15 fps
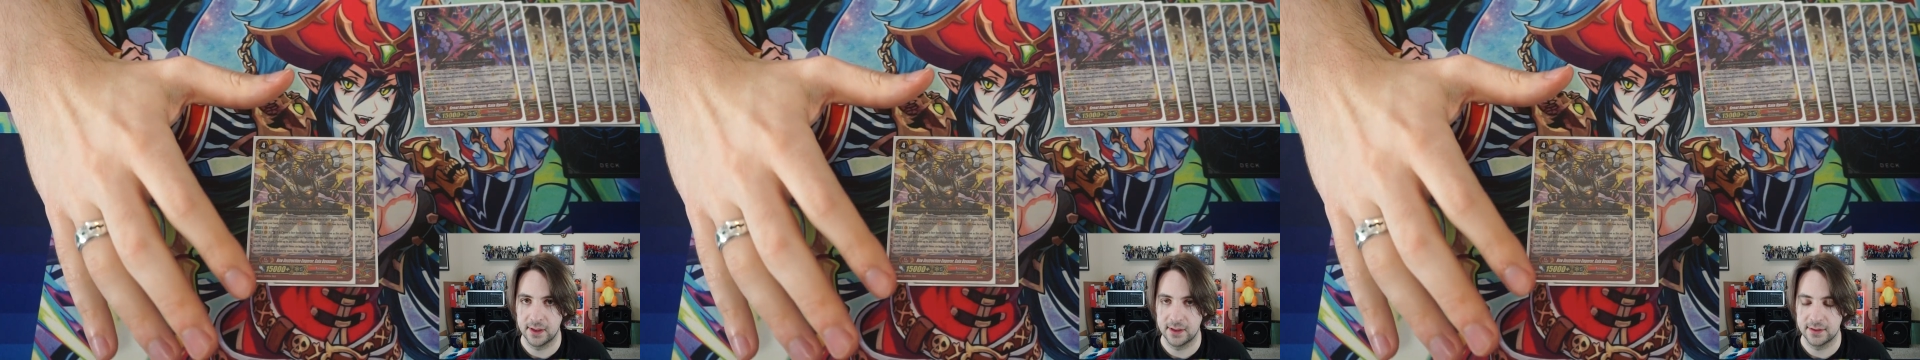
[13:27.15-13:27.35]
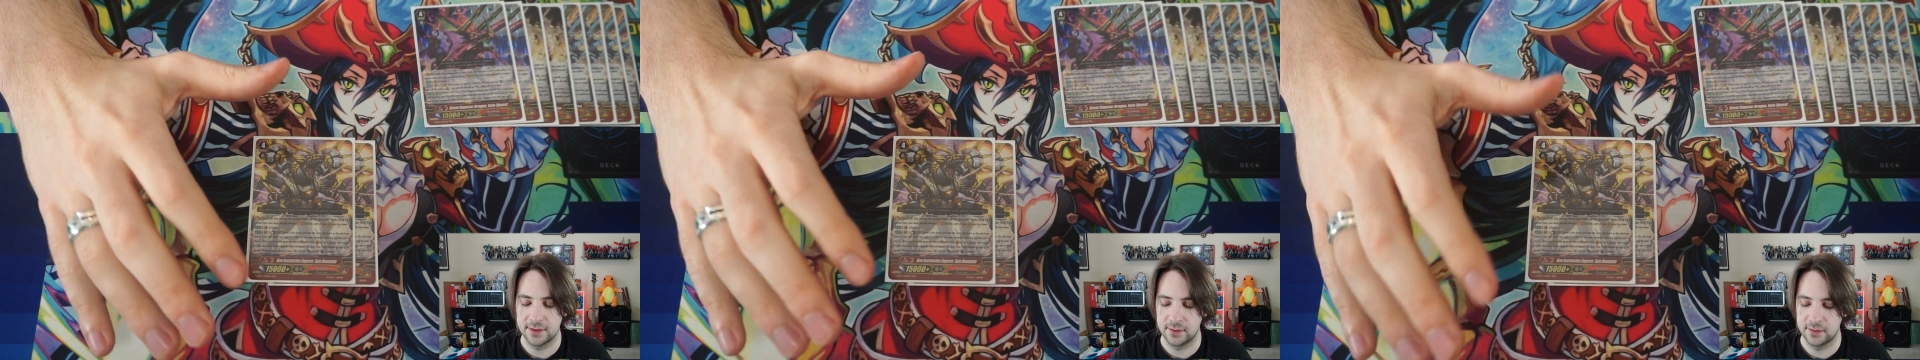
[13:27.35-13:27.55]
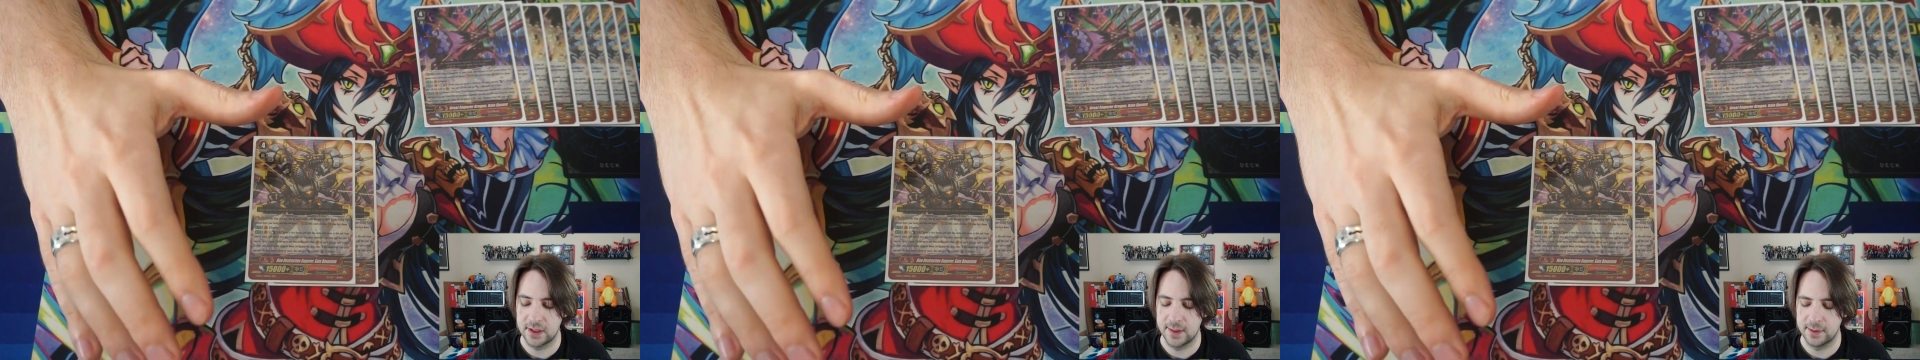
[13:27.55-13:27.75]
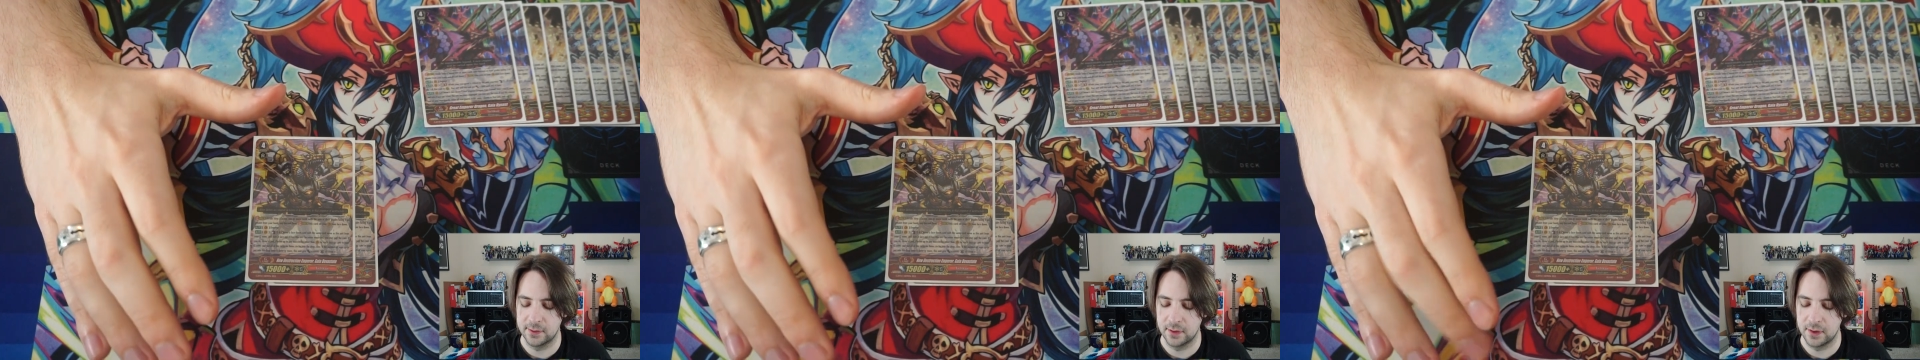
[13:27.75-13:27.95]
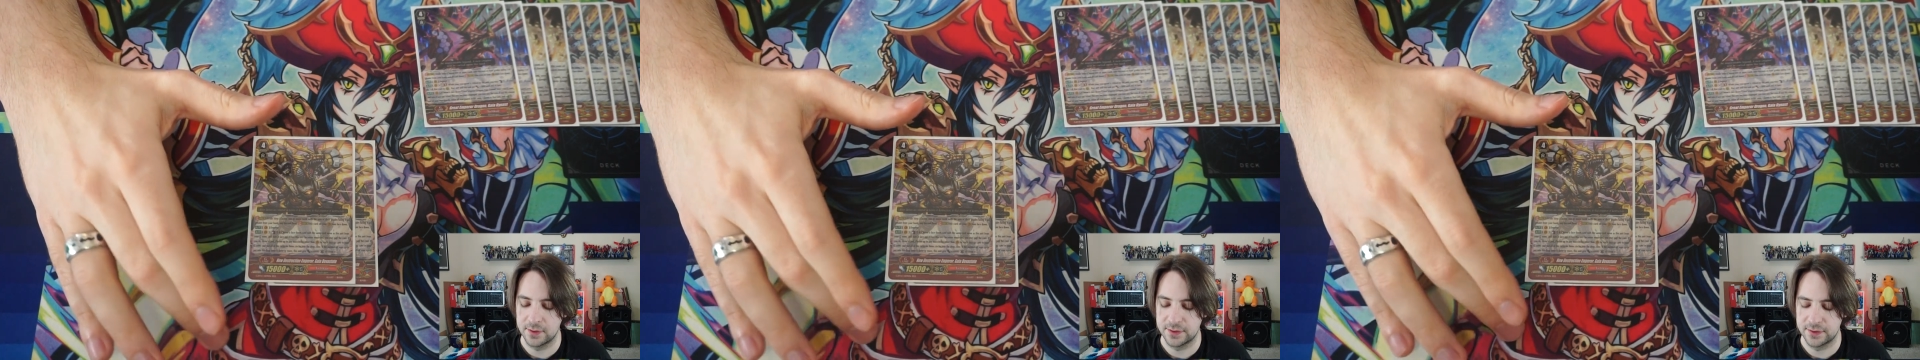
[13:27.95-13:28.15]
into
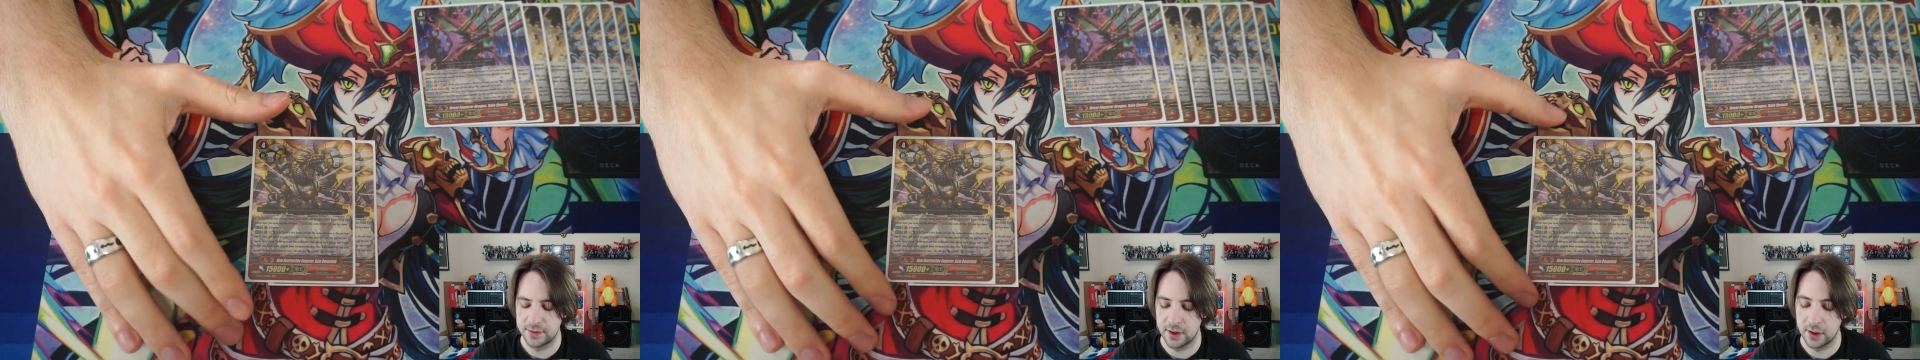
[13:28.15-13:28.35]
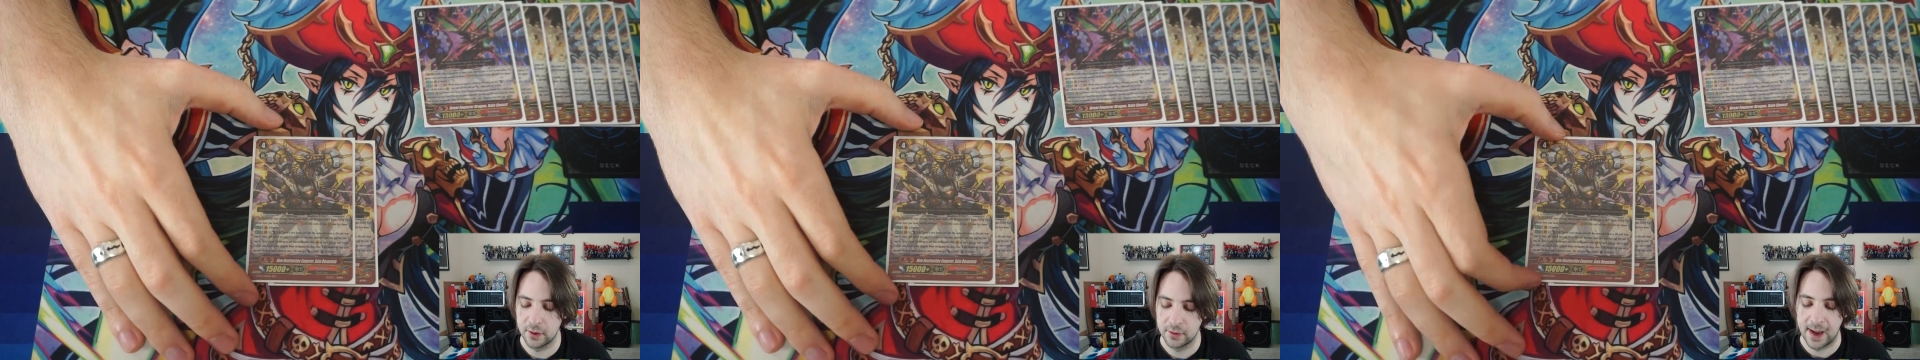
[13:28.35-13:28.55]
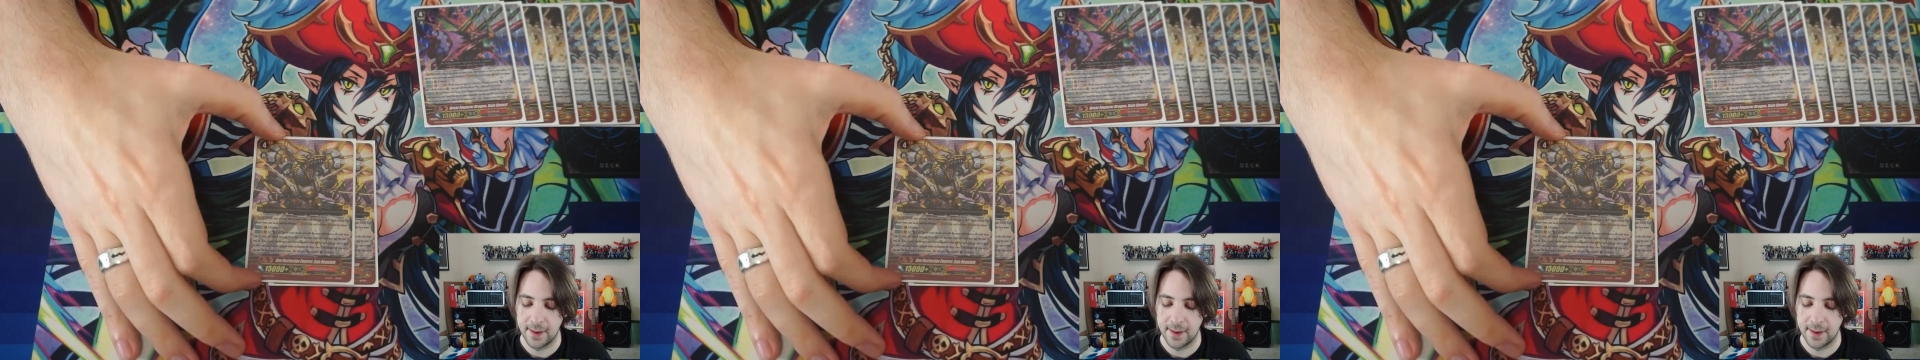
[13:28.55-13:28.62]
Neburos, though.